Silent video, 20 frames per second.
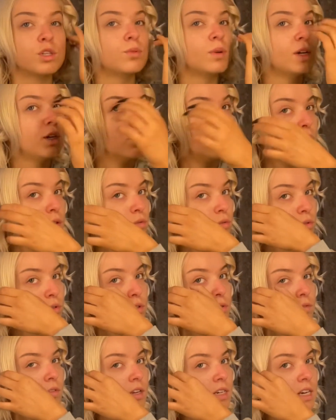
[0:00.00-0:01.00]
to ignore the rules
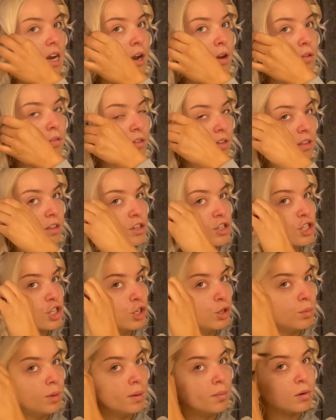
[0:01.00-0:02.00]
of lockdown and think they're
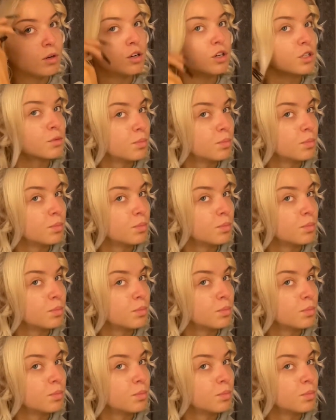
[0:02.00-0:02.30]
stupid because